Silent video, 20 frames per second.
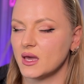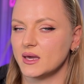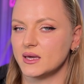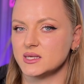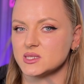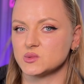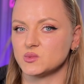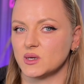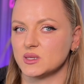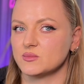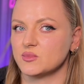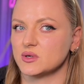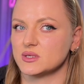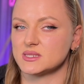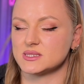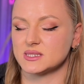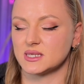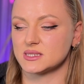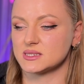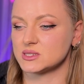is
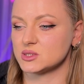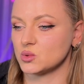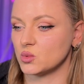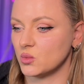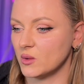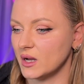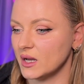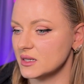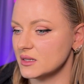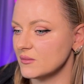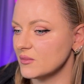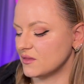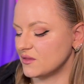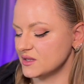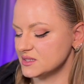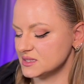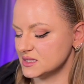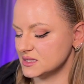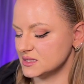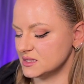1.6 to 1.
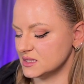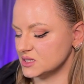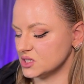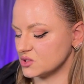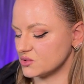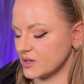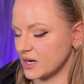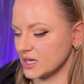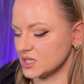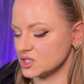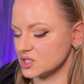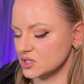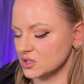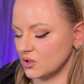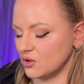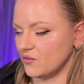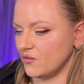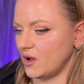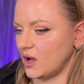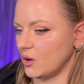This is the direction
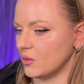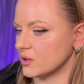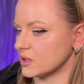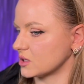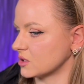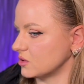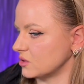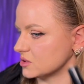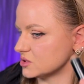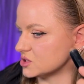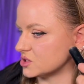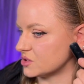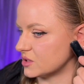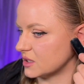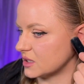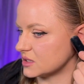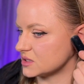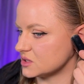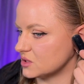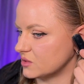of our
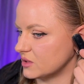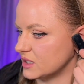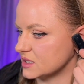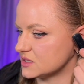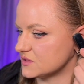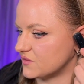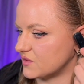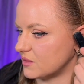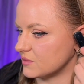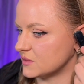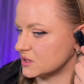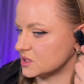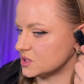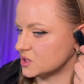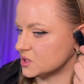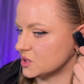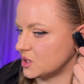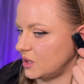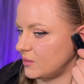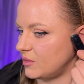contouring. So it's from the
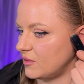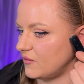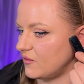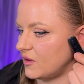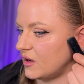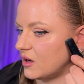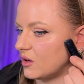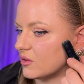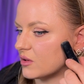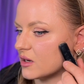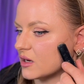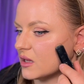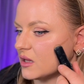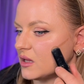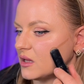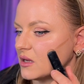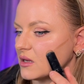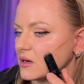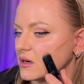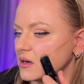top of our
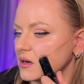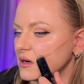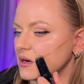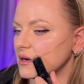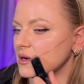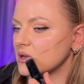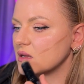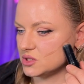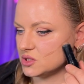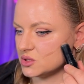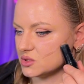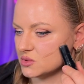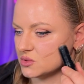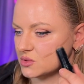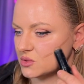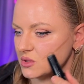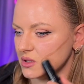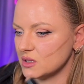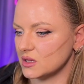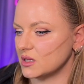ear
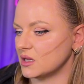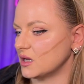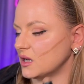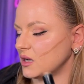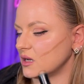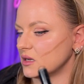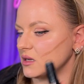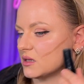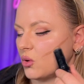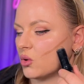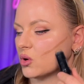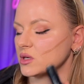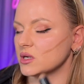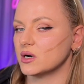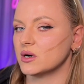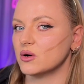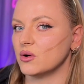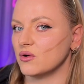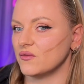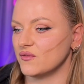to the
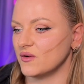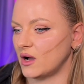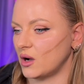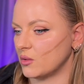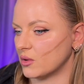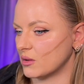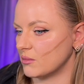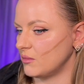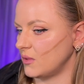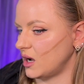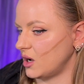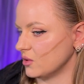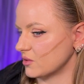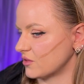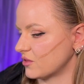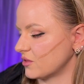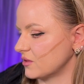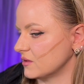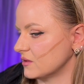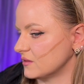corner of our
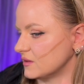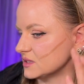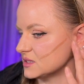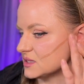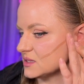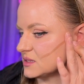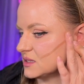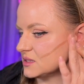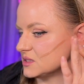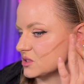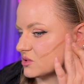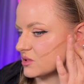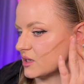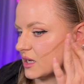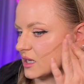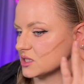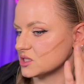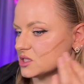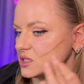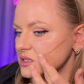mouth. This is the
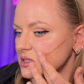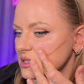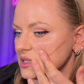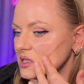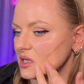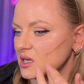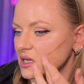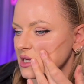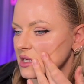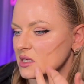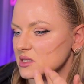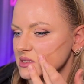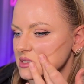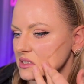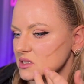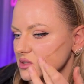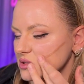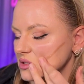direction, and it